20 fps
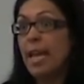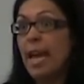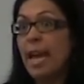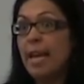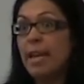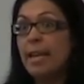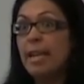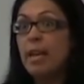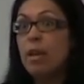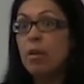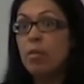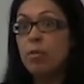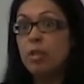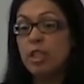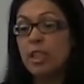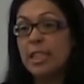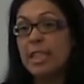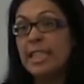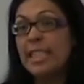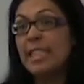and which
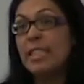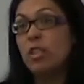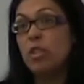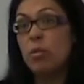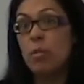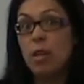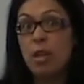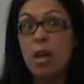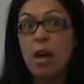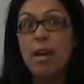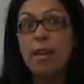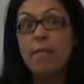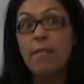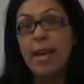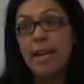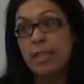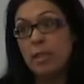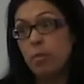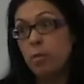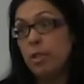lead to a lot of
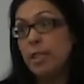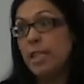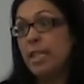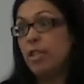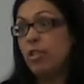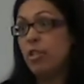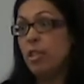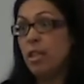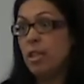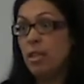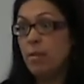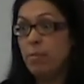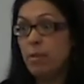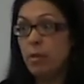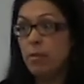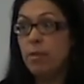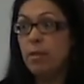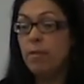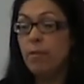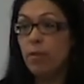exploitation and
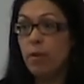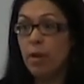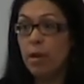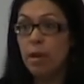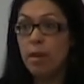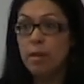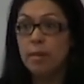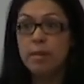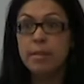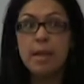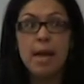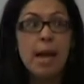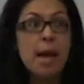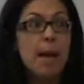abuse of workers.